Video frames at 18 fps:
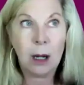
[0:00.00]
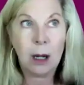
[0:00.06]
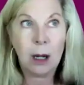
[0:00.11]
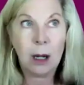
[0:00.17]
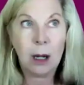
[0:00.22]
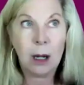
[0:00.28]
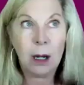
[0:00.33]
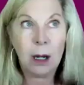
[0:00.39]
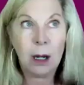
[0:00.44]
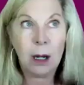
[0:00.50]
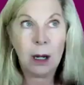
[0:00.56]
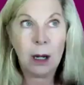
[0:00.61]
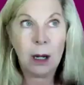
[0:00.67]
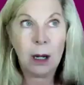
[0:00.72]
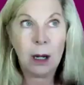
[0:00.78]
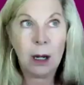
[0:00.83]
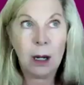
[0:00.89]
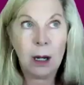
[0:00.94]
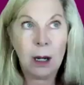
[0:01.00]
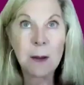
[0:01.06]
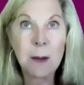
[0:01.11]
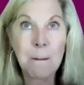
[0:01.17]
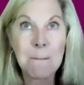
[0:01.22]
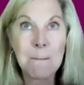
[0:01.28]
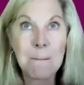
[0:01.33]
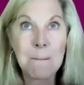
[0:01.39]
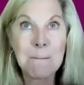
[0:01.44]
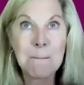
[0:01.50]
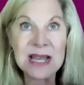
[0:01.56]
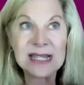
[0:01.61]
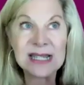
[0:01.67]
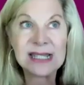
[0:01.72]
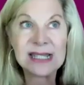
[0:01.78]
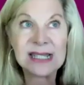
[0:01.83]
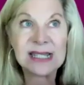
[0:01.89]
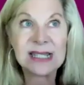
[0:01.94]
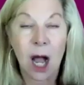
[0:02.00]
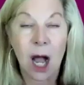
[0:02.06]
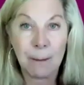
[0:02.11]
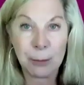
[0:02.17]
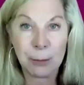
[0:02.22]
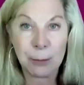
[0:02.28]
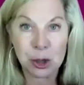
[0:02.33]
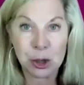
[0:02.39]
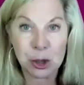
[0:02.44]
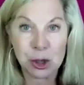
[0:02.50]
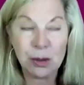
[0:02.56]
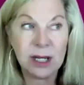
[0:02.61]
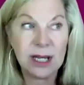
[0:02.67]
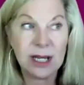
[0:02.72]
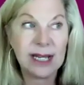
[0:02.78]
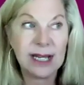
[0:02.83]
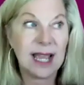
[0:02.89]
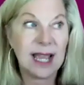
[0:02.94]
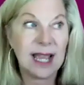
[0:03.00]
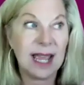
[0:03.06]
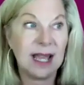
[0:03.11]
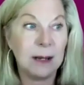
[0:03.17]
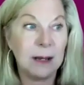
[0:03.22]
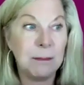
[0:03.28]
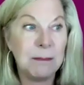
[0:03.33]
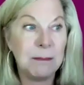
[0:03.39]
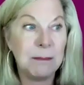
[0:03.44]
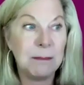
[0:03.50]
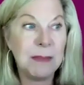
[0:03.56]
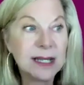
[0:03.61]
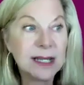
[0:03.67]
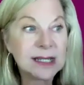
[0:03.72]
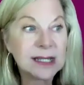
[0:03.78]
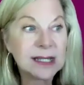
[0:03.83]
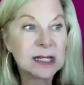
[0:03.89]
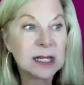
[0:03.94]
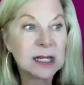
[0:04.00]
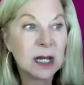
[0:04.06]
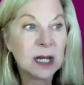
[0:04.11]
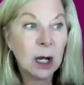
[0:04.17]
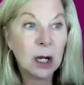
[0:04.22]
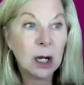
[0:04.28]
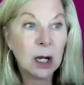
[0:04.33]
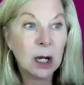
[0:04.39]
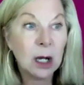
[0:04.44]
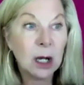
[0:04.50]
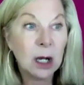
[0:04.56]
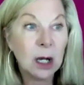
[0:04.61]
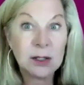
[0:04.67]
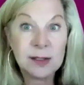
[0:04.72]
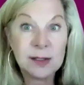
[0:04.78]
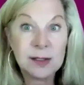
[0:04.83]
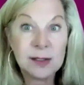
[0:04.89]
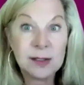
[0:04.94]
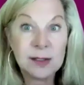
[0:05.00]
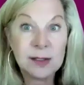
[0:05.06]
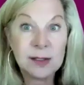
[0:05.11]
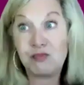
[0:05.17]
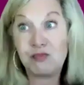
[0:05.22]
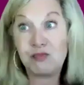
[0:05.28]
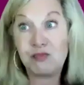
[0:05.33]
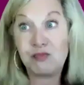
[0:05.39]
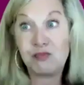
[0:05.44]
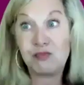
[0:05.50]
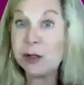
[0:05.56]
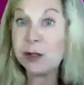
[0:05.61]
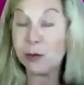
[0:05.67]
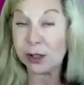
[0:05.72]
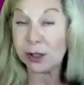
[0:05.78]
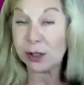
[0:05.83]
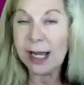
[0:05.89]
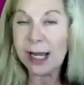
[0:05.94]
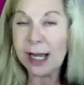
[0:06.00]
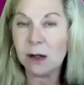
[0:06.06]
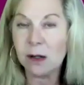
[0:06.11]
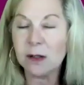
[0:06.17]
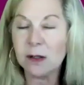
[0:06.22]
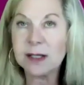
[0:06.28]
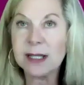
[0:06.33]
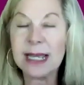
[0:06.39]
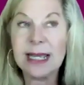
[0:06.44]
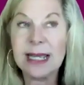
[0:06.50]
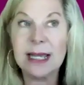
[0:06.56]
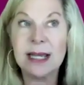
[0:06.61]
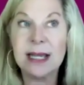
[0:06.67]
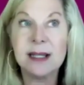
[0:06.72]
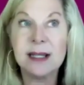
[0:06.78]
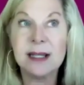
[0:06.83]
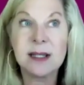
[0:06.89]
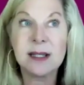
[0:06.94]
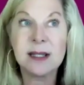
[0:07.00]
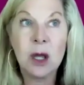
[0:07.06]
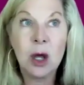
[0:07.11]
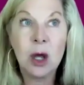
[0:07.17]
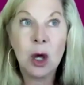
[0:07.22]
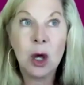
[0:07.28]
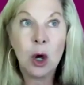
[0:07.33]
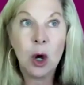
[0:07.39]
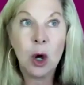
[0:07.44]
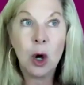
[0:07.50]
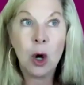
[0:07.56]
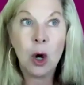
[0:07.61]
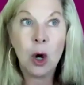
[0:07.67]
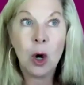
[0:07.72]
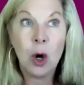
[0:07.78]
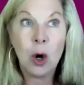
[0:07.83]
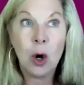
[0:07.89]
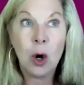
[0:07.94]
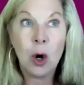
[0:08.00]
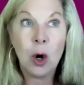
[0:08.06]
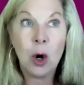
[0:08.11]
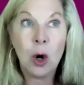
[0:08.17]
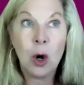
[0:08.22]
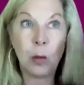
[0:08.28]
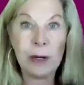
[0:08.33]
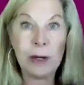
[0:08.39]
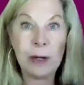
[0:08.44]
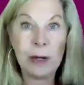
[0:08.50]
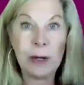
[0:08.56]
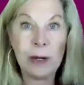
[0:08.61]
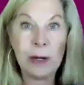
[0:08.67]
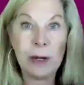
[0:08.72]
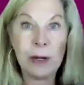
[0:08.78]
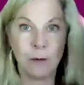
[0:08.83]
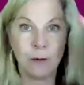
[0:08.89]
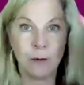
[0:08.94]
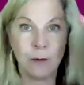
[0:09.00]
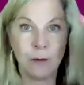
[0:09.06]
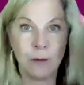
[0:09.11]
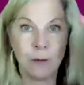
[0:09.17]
One of the biggest missed opportunities and missed s- opportunities for sales is we're getting so